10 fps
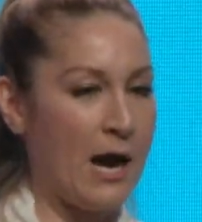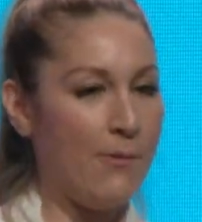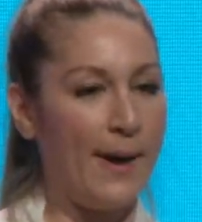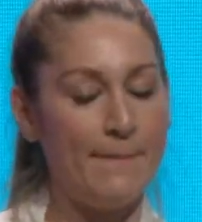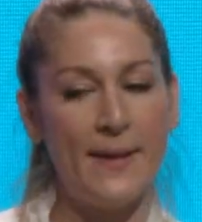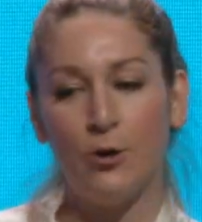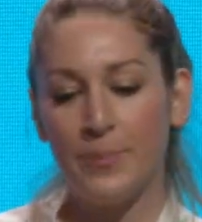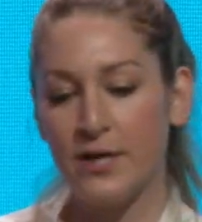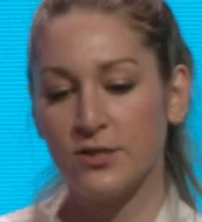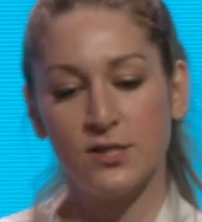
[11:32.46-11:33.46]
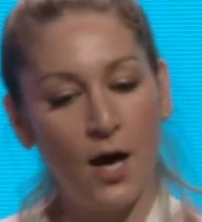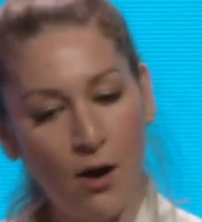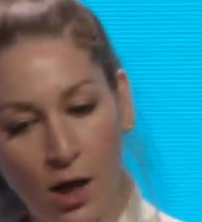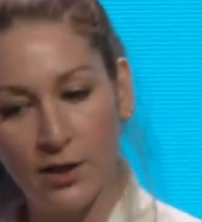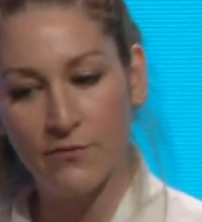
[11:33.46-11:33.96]
But my male peers, not
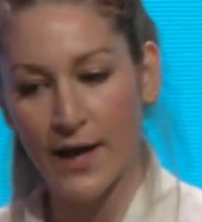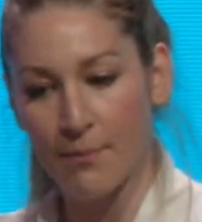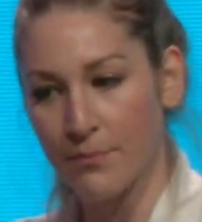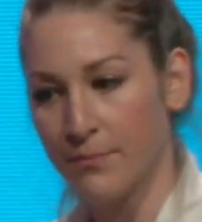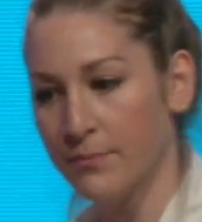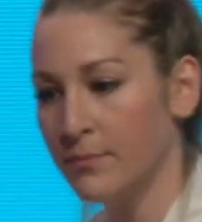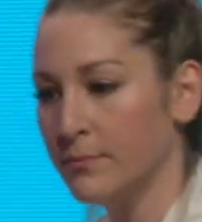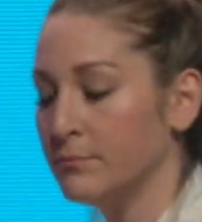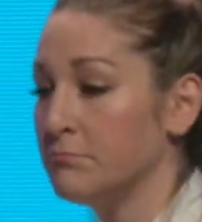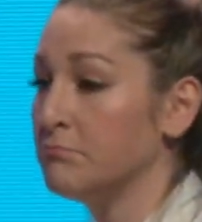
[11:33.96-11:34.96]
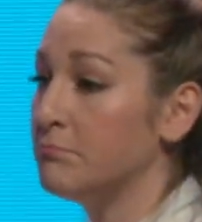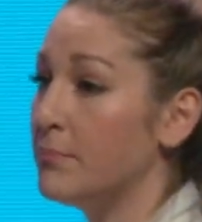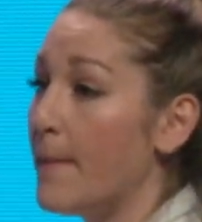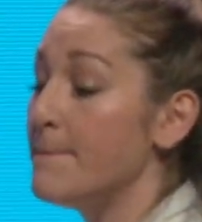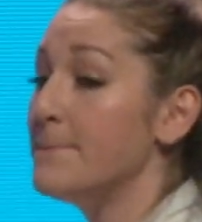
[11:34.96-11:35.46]
all of them,
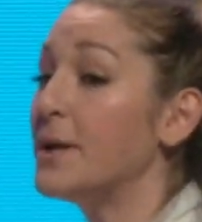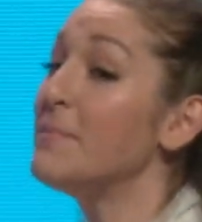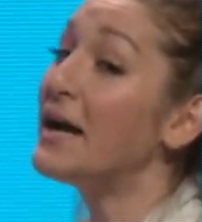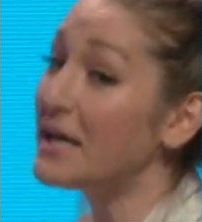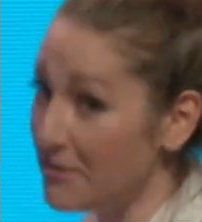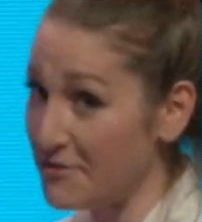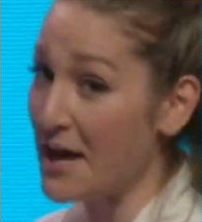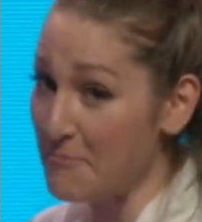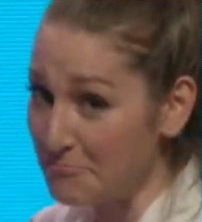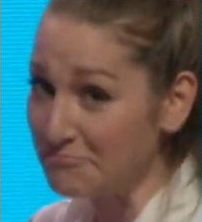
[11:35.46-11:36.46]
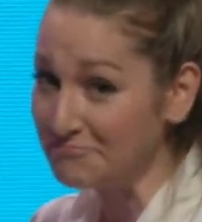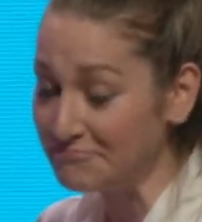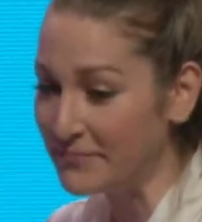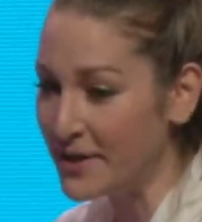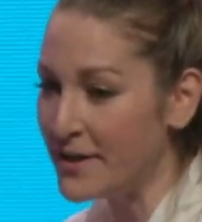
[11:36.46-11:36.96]
but many of them,
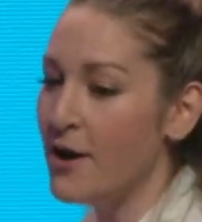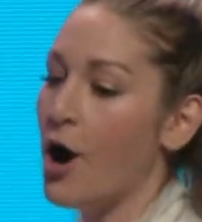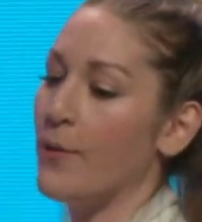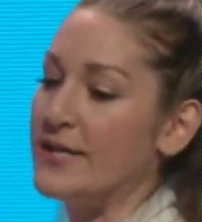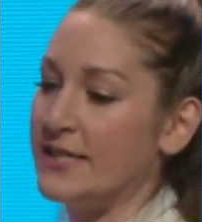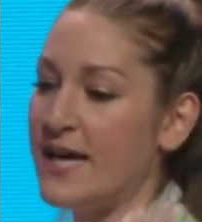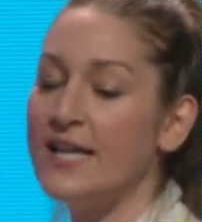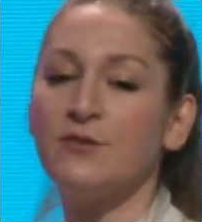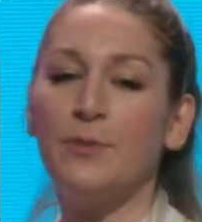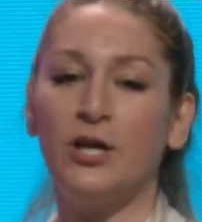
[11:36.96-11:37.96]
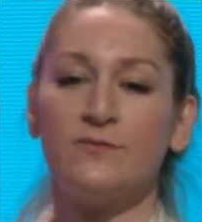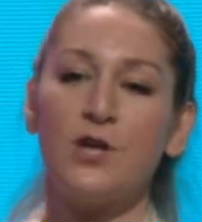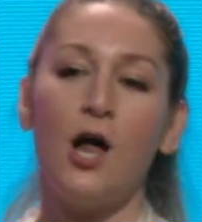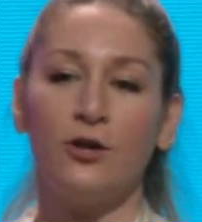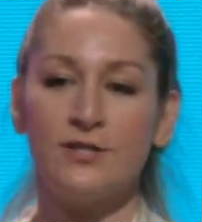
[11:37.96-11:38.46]
are raising tens of millions of
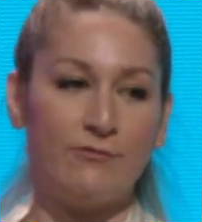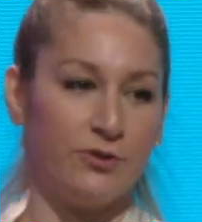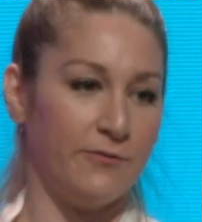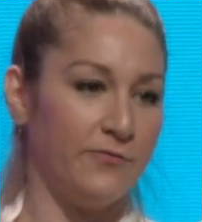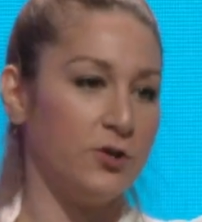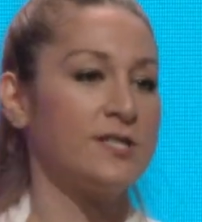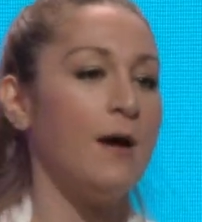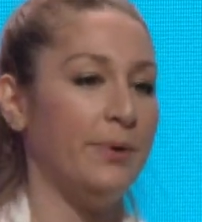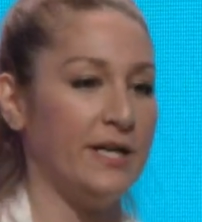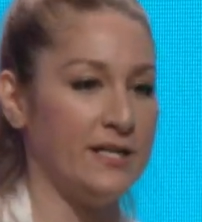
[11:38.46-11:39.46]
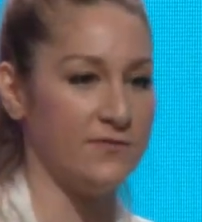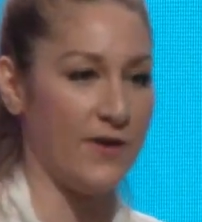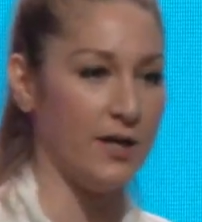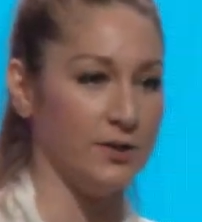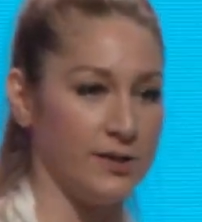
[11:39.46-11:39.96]
dollars after their first company has
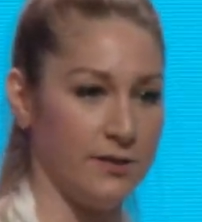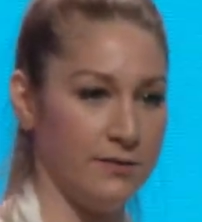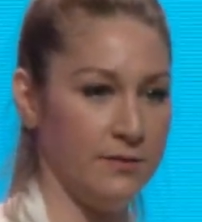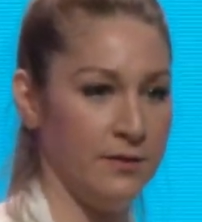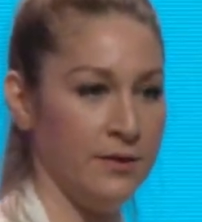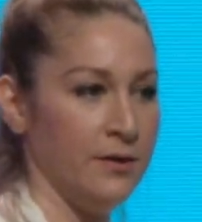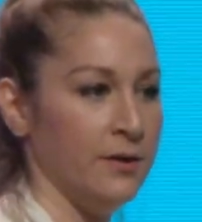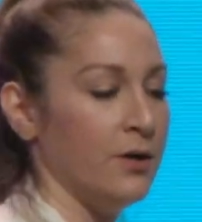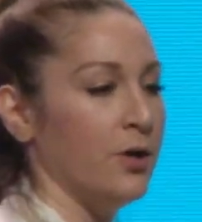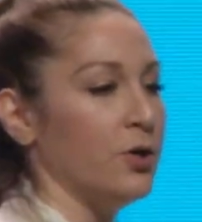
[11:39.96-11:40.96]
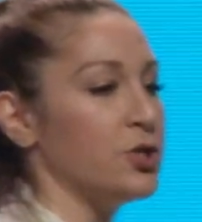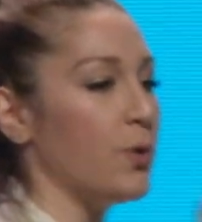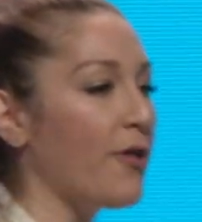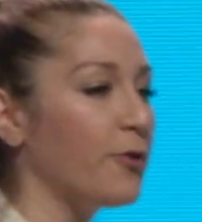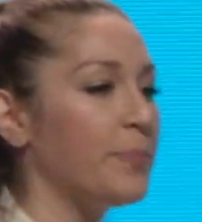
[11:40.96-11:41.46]
failed, to
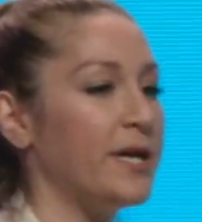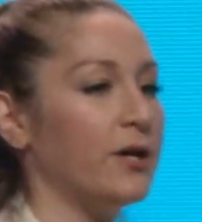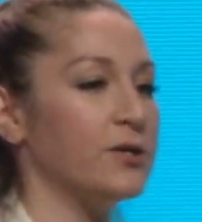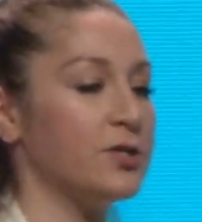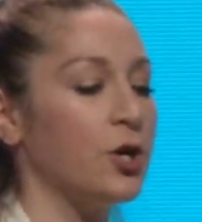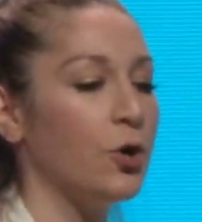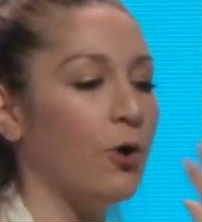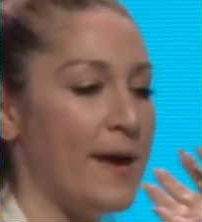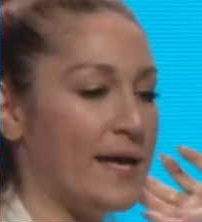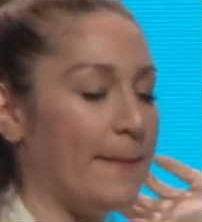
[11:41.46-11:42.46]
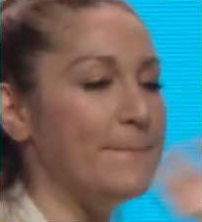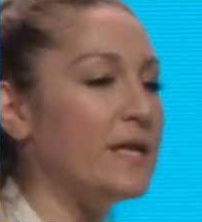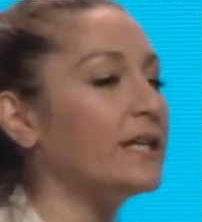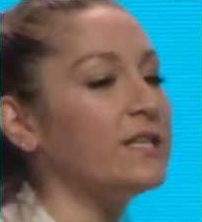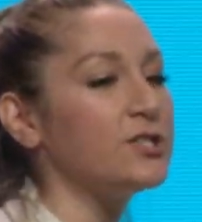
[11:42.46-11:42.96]
other peers who are making
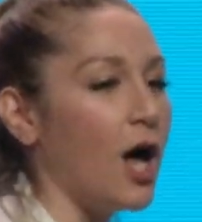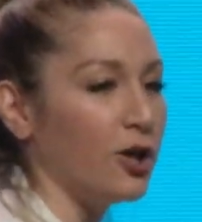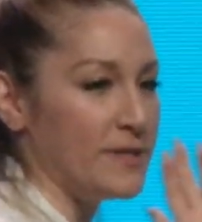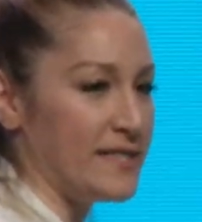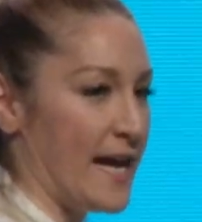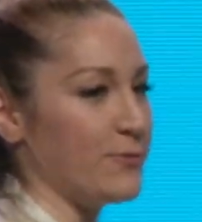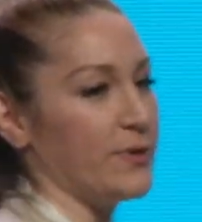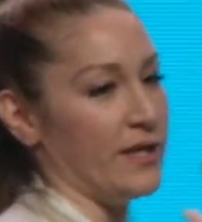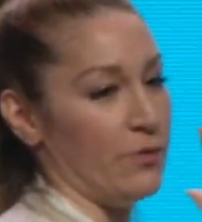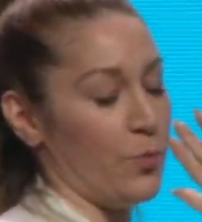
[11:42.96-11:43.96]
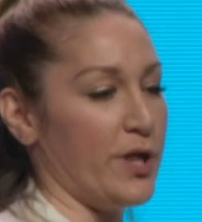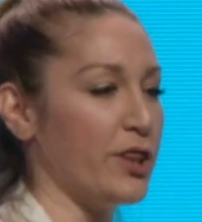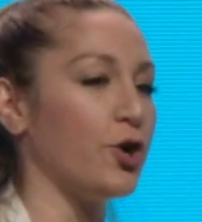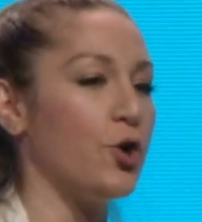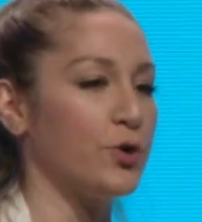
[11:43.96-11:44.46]
million-dollar mistakes within
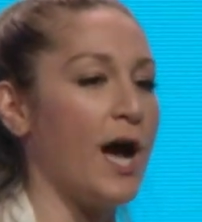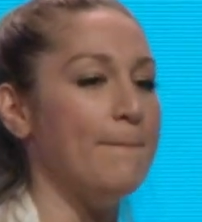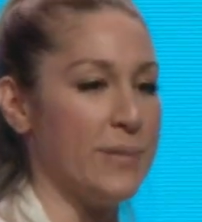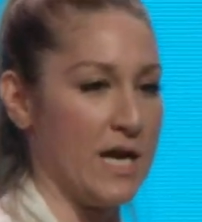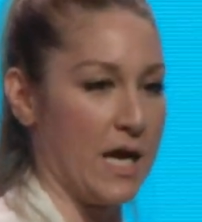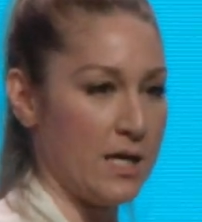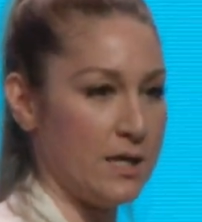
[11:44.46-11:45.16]
their own company,